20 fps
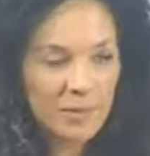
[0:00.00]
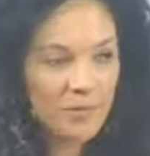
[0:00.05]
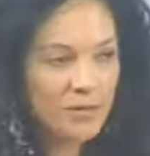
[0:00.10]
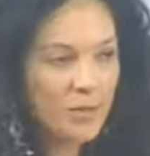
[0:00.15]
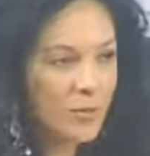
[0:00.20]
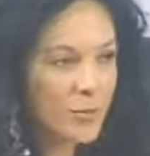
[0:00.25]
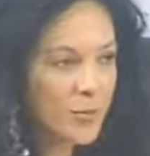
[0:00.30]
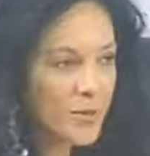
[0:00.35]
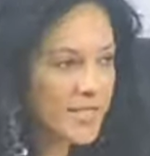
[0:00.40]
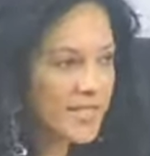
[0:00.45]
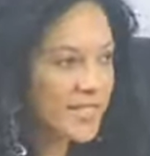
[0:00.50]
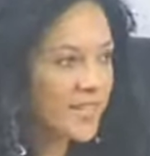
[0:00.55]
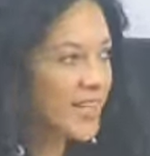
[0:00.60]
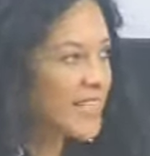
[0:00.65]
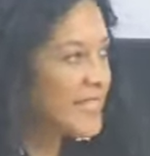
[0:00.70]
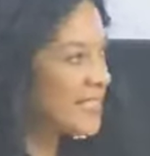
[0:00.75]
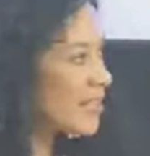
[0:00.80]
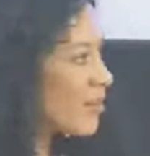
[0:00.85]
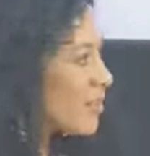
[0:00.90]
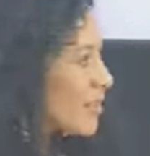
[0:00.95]
of course, I
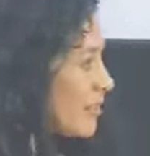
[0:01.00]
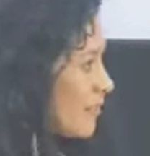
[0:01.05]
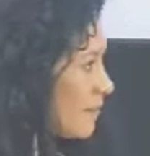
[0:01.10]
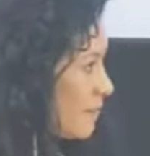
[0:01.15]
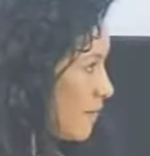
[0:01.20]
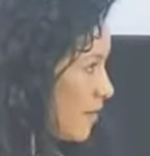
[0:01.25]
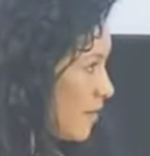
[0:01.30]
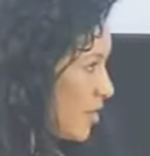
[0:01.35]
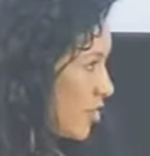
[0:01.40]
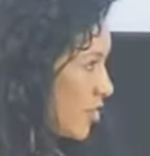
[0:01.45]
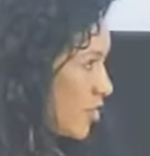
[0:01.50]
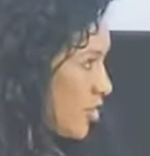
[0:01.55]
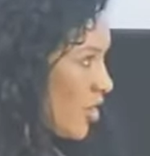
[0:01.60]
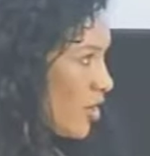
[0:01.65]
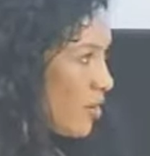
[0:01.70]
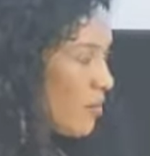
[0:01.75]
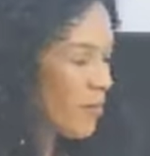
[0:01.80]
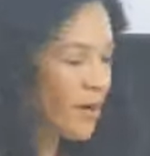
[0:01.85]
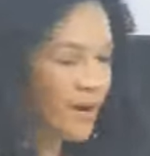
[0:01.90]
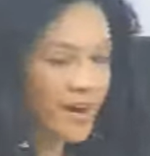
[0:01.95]
started the first
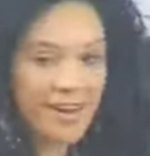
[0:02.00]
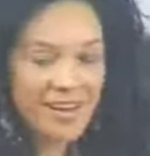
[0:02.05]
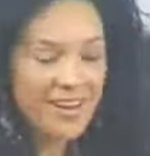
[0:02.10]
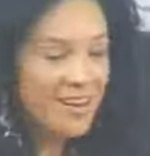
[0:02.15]
show, I